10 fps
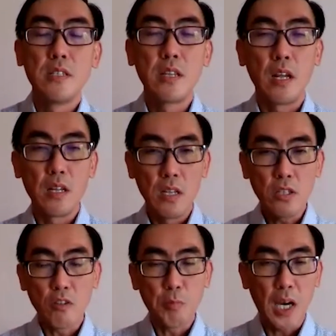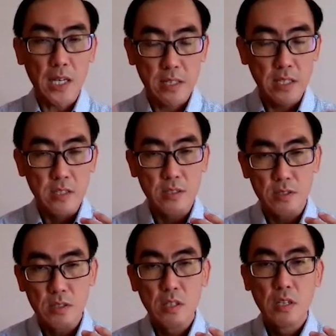there are a lot of
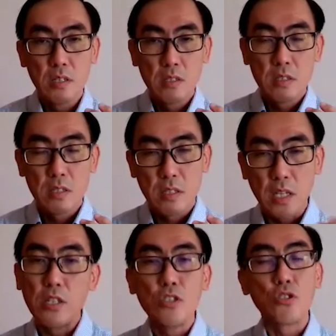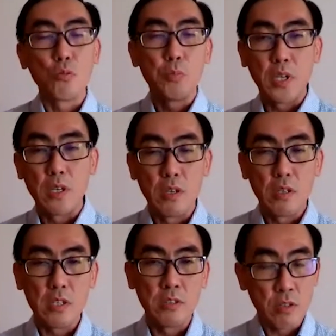parties that needs to be
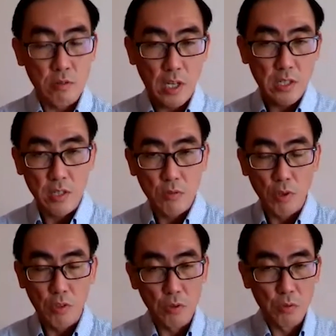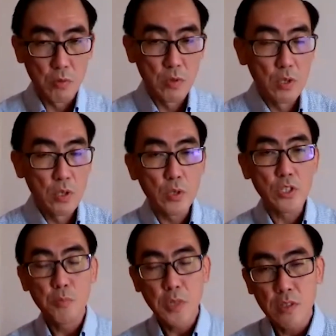interacting with you,
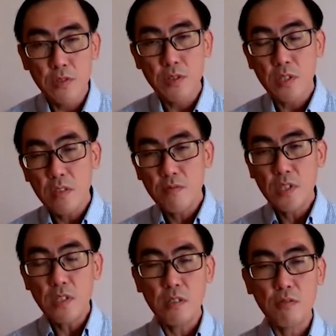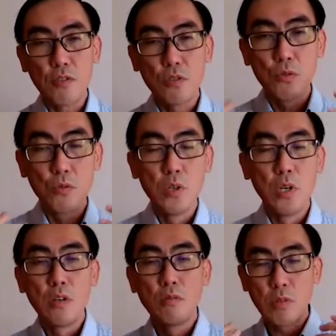which means even if you
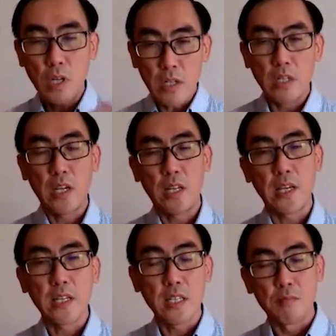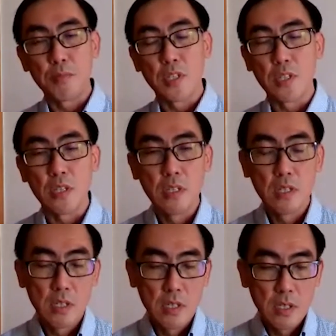run an airline company,
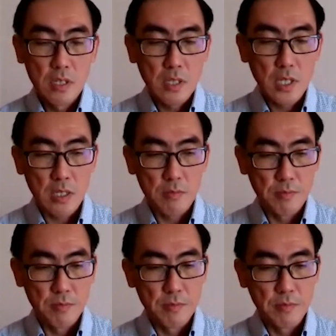um,